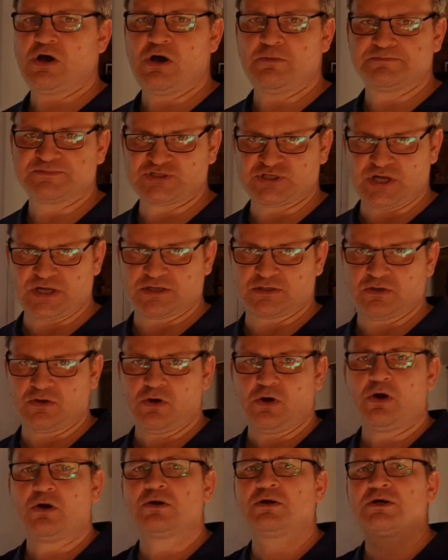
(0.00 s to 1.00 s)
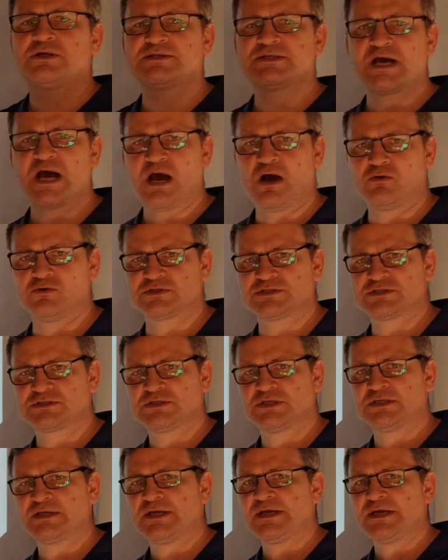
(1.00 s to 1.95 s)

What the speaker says: object or on the house.